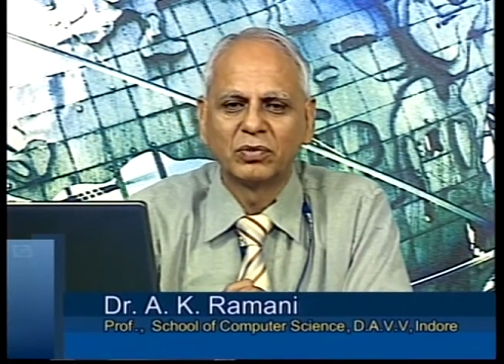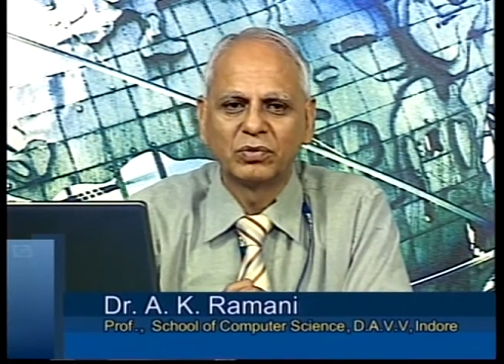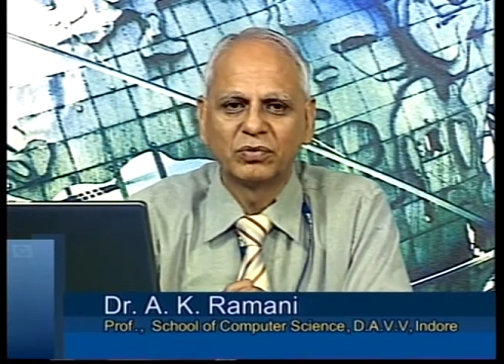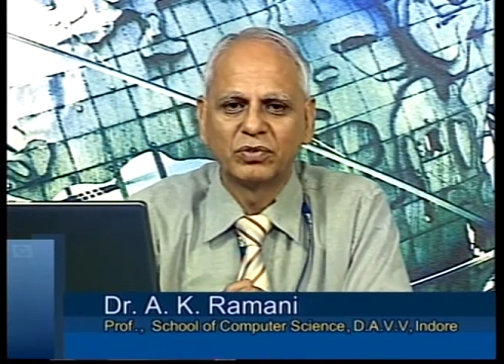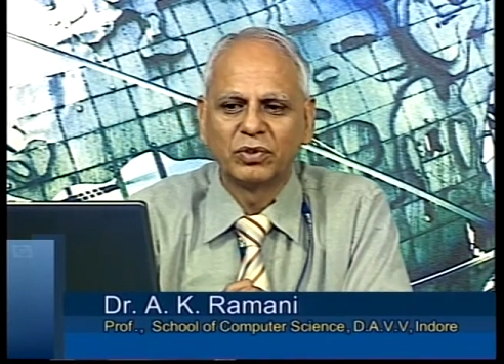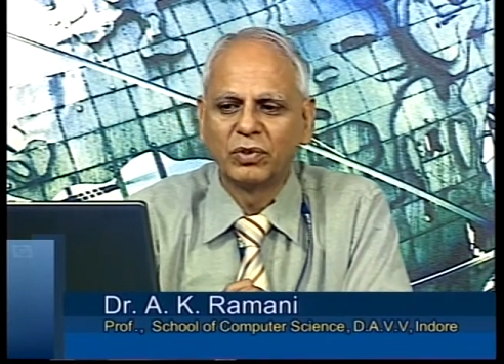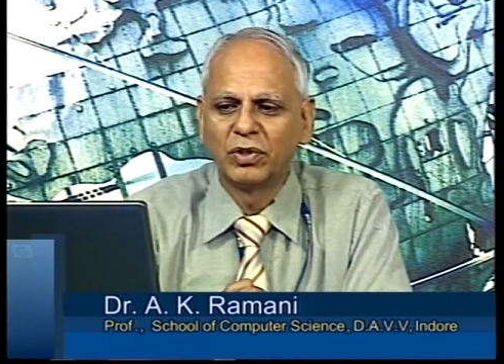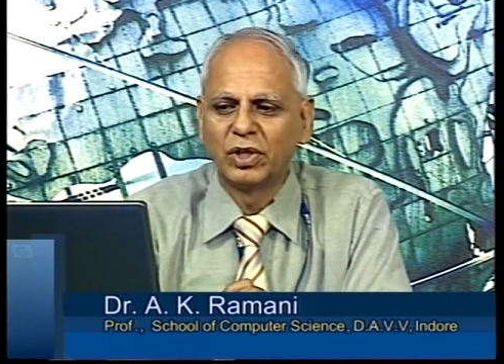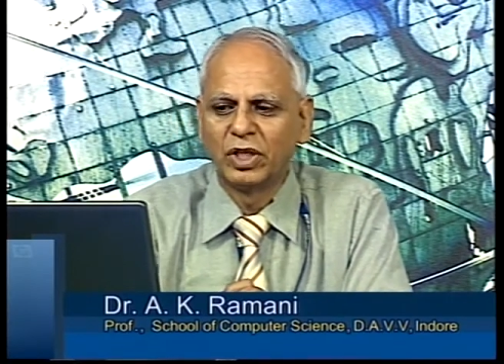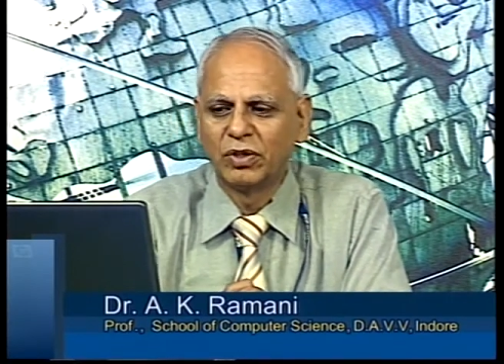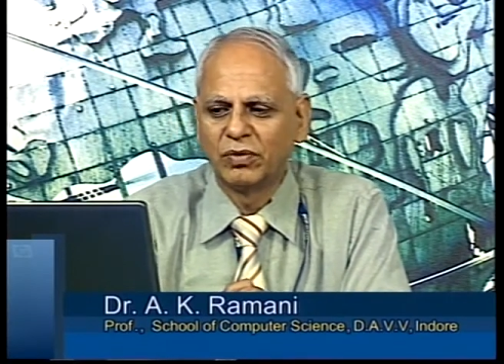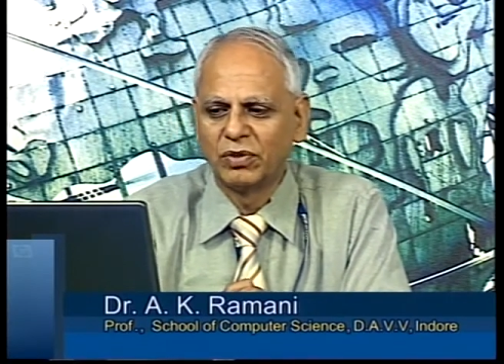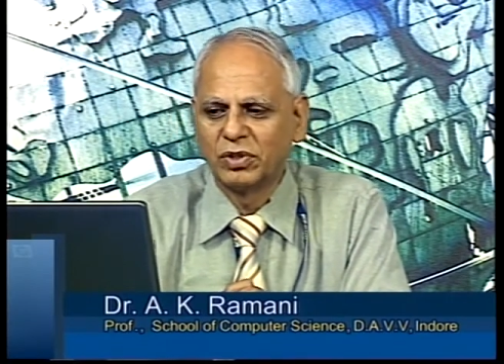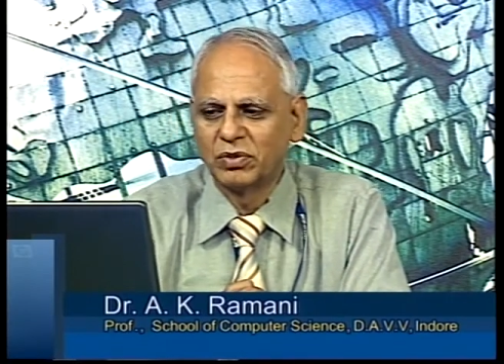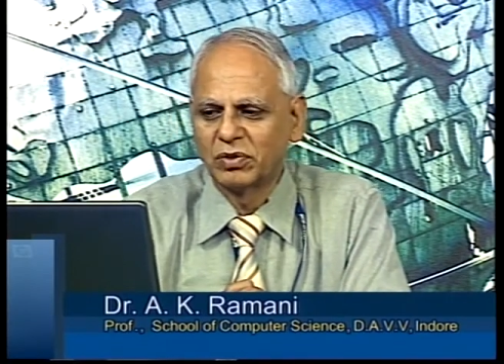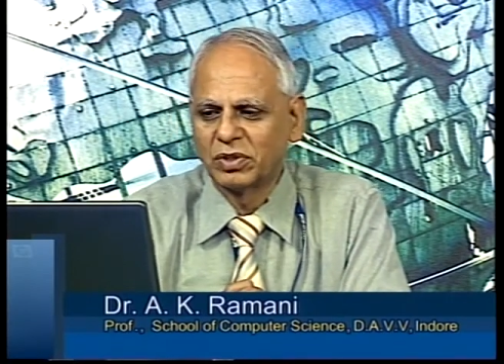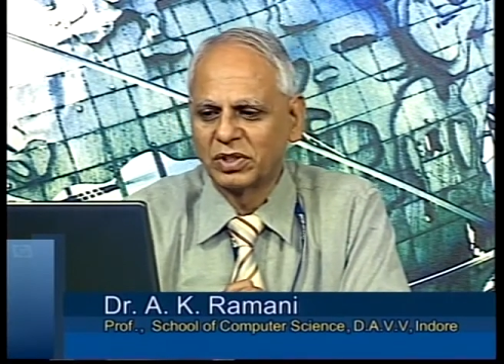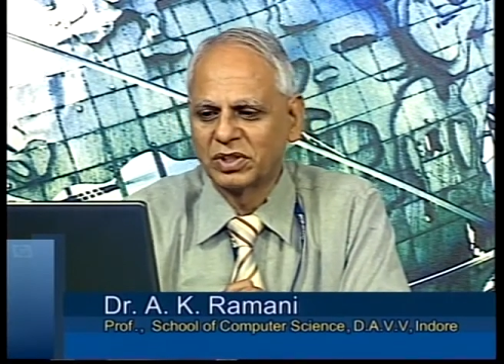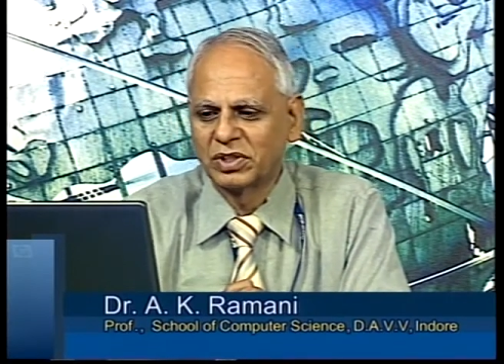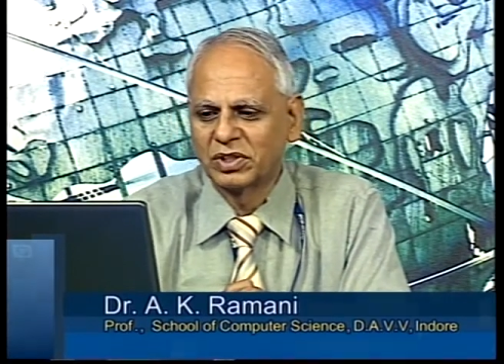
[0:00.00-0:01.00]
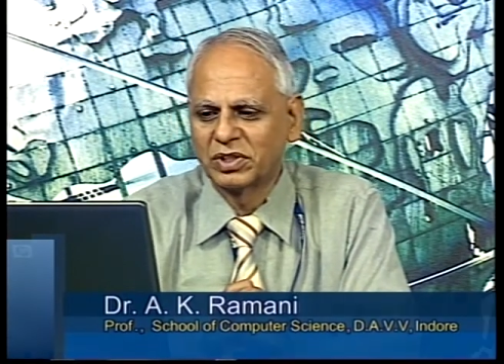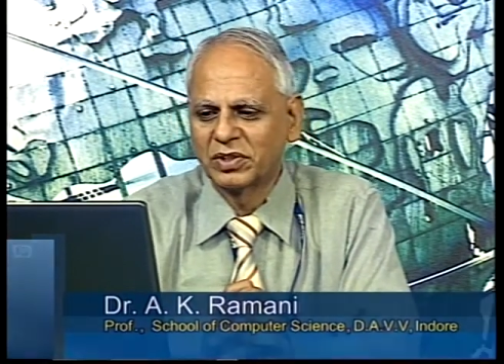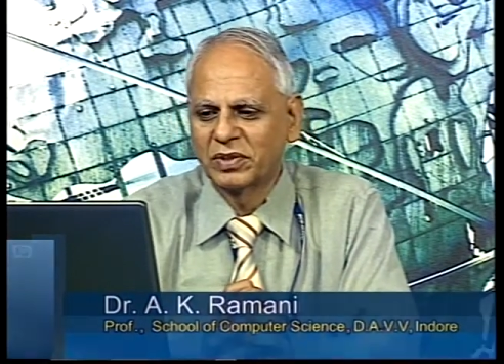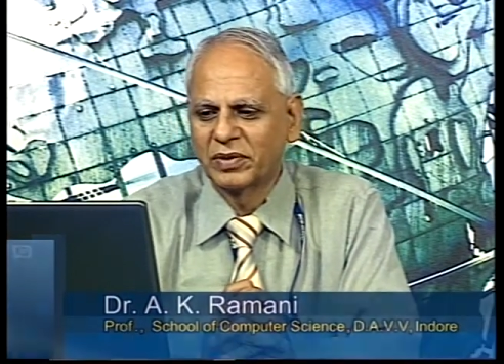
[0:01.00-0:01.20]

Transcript: a few individuals